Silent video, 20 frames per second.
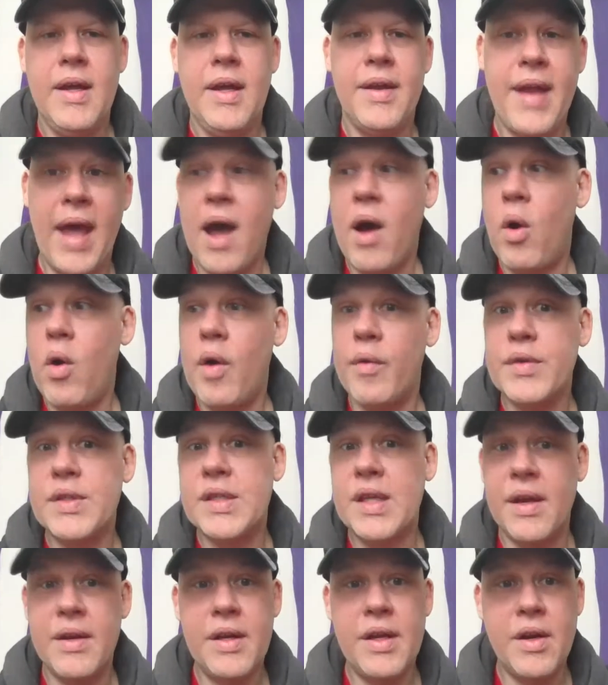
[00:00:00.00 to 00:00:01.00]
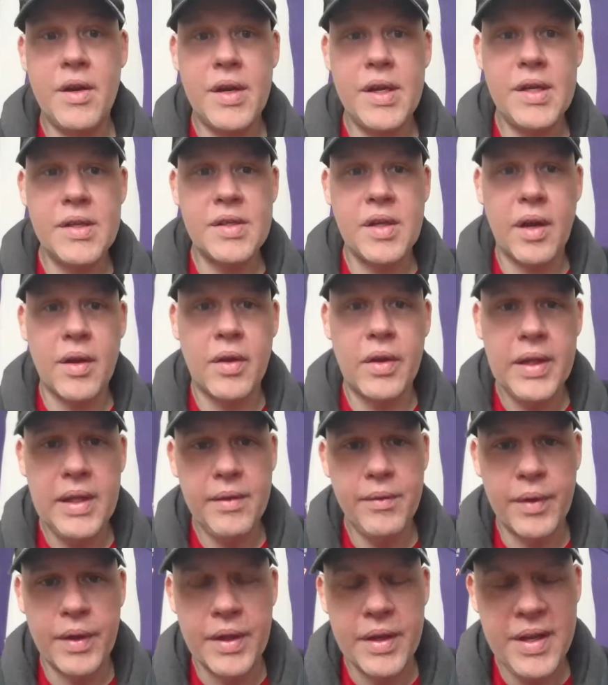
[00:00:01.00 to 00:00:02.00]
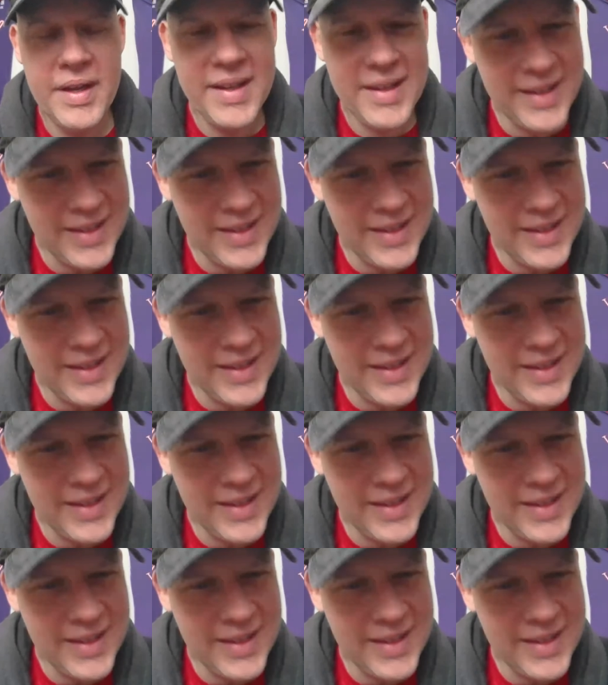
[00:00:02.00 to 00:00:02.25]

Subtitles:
Now, all of a sudden, here he is on Cleveland.